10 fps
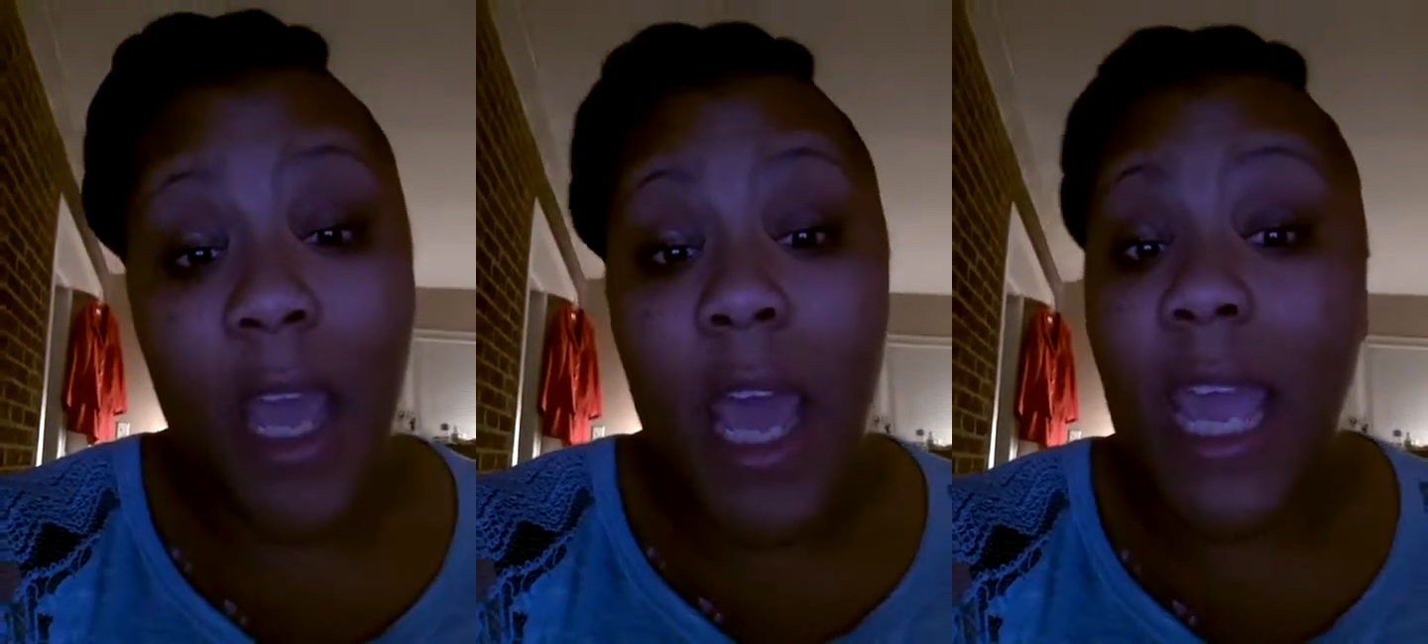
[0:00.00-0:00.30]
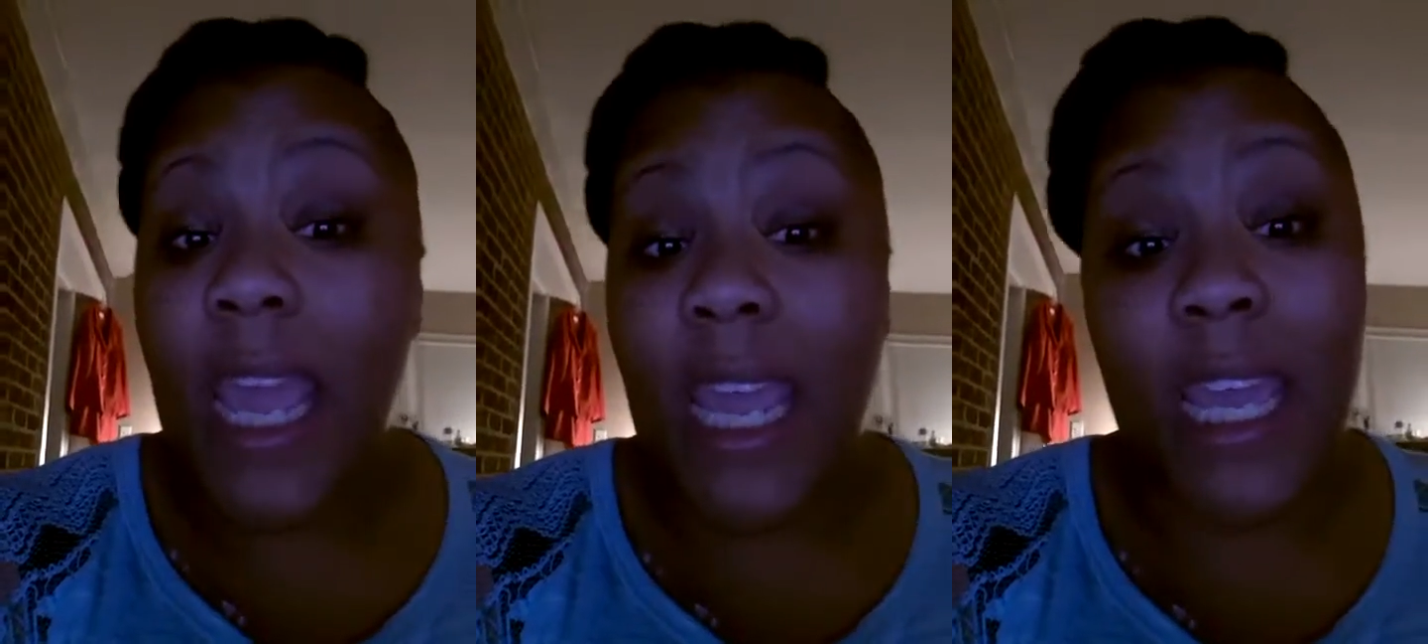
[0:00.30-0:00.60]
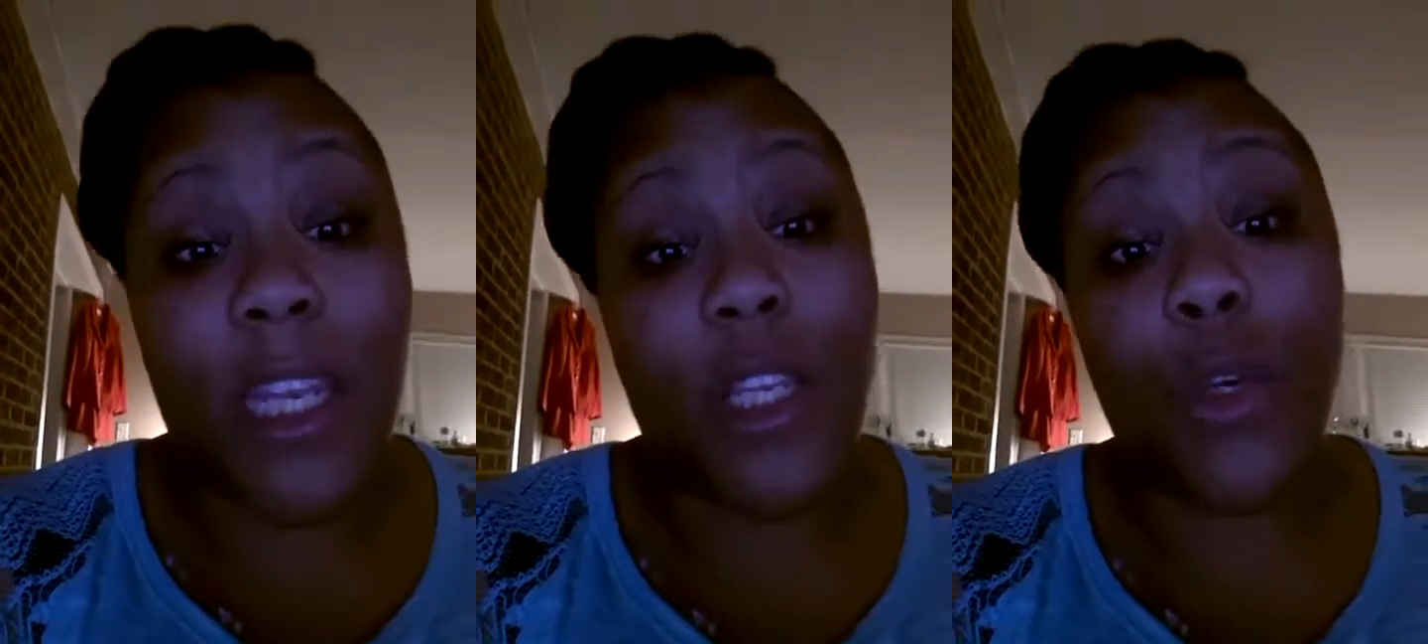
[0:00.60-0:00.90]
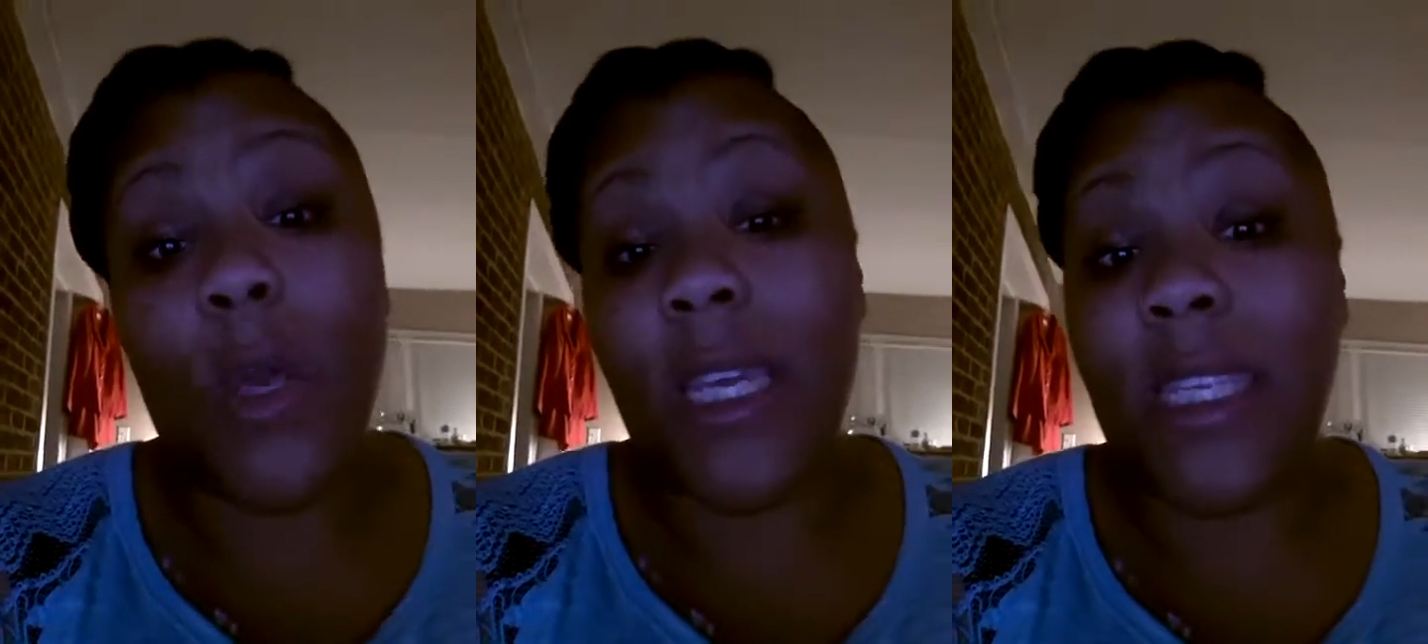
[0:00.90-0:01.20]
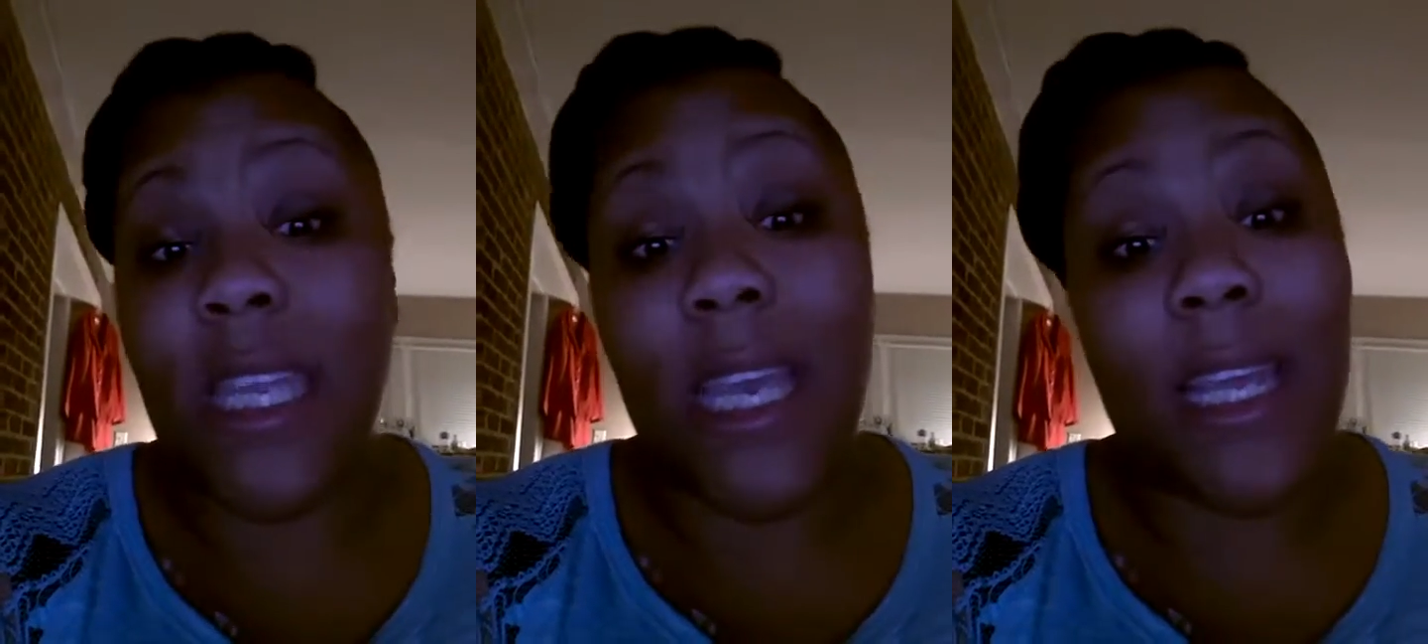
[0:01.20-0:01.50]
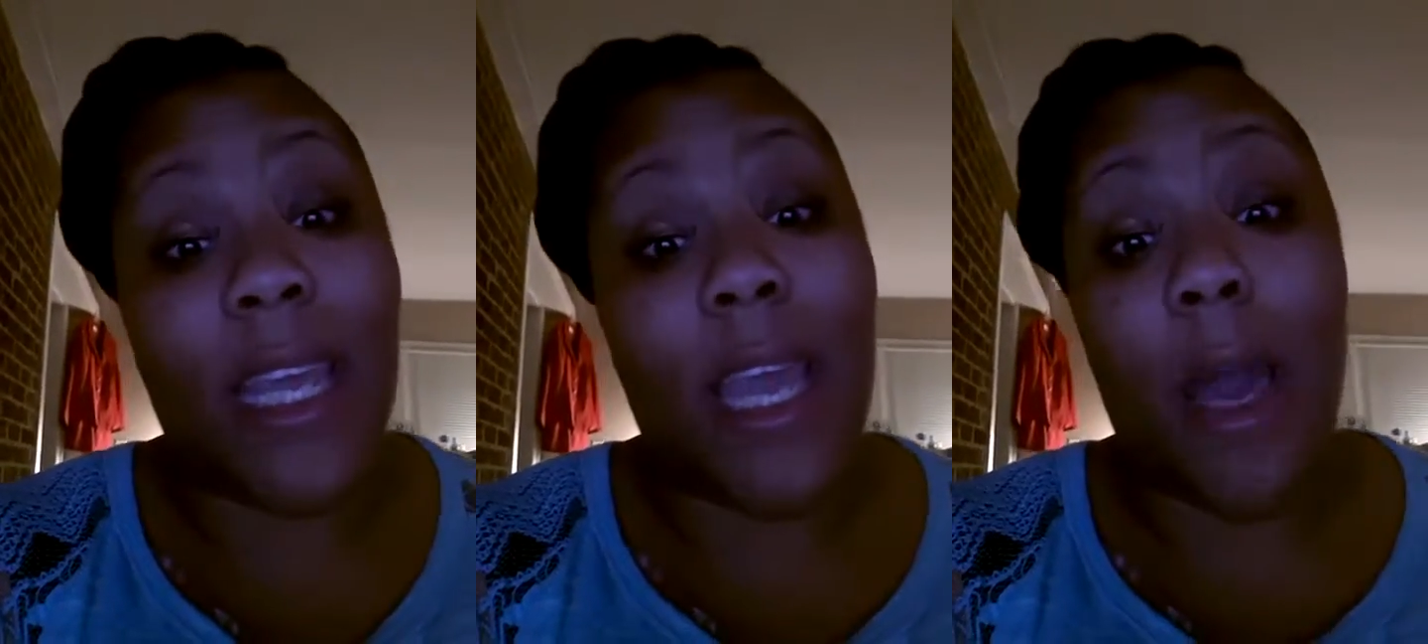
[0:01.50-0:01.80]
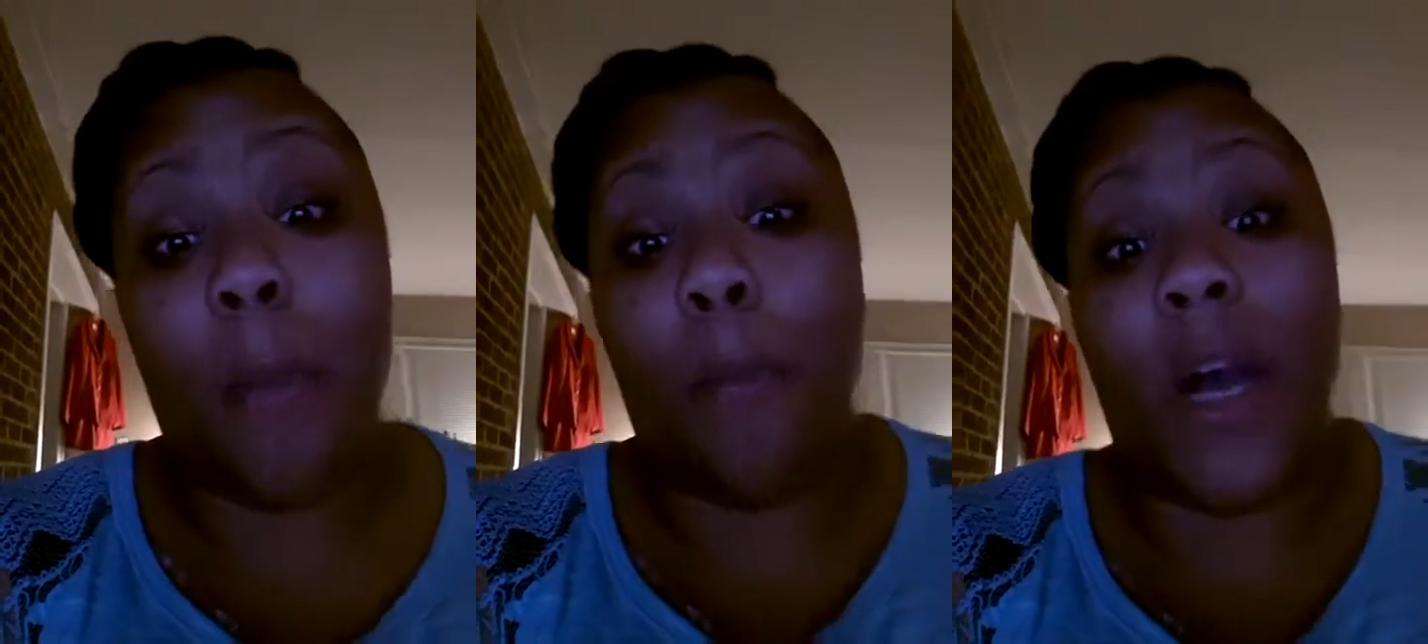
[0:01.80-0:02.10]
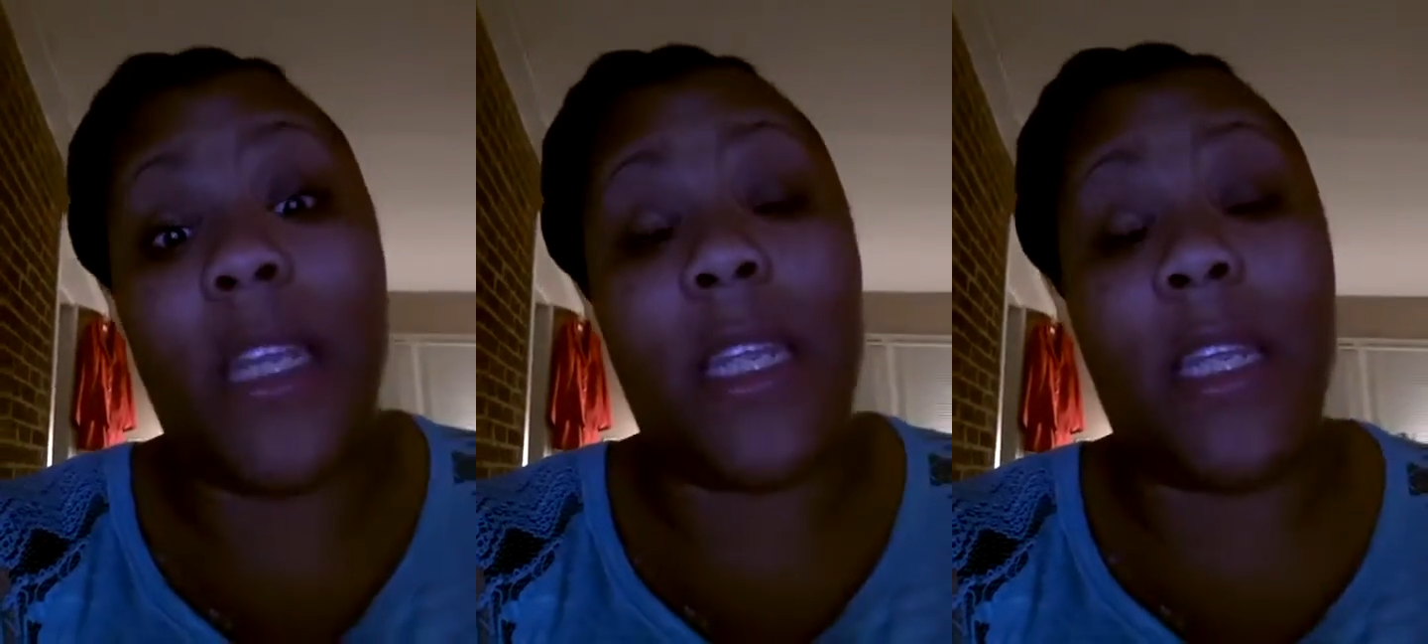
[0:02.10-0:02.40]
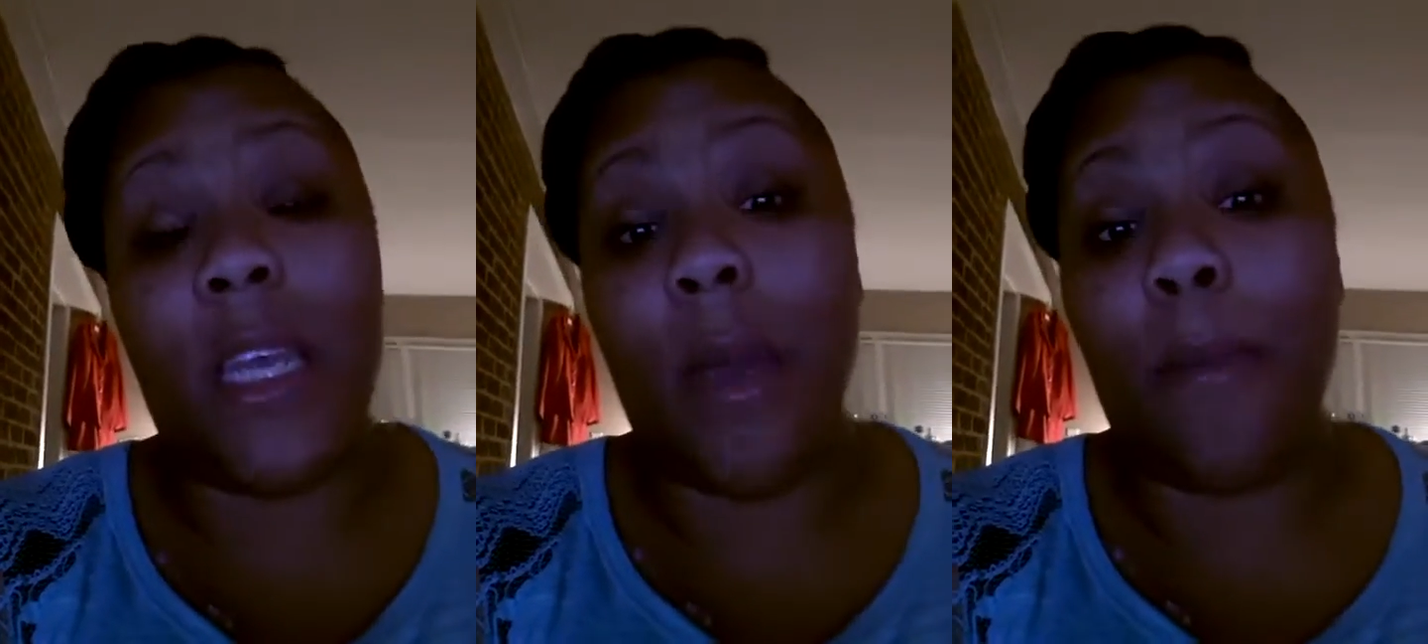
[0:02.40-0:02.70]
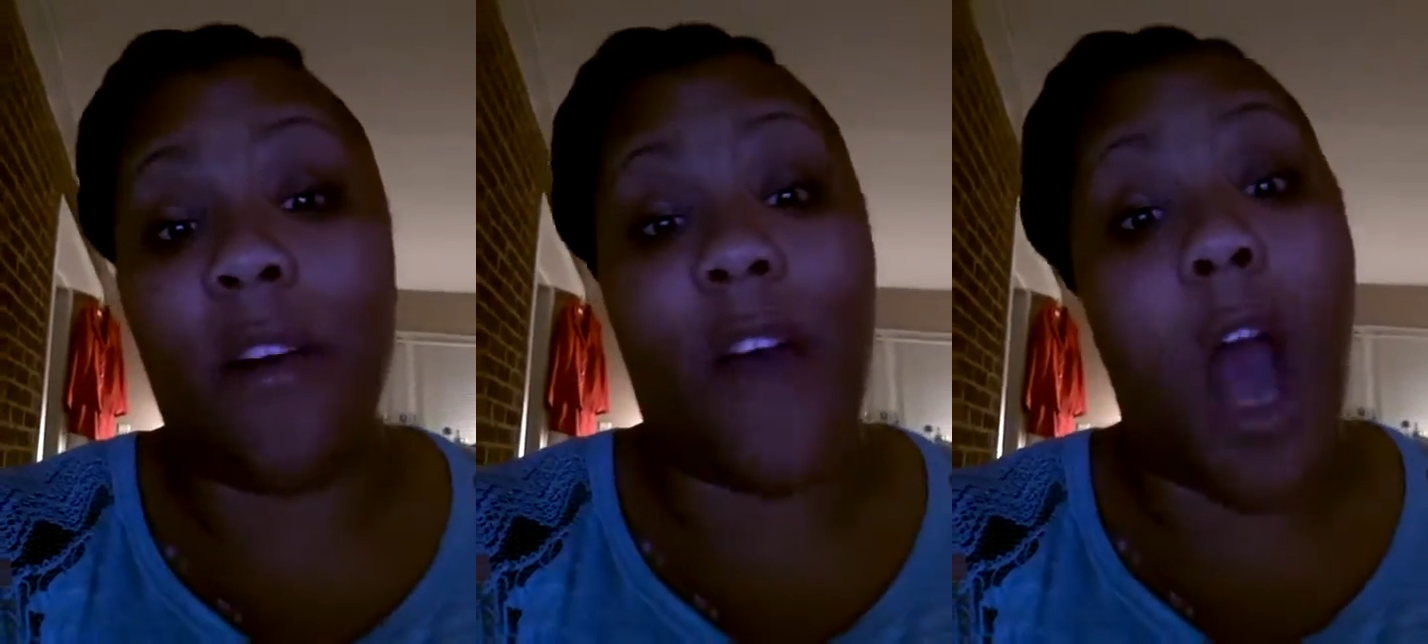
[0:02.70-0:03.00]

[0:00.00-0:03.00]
He can do exceedingly abundantly above